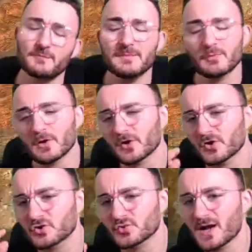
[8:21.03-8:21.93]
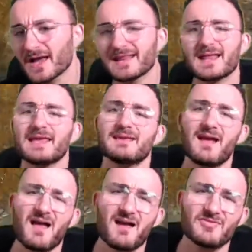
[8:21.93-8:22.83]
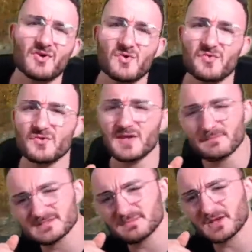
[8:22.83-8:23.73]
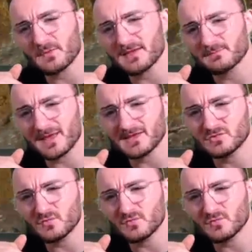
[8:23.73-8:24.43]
people are gonna cry like, ah no, the game is becoming pay to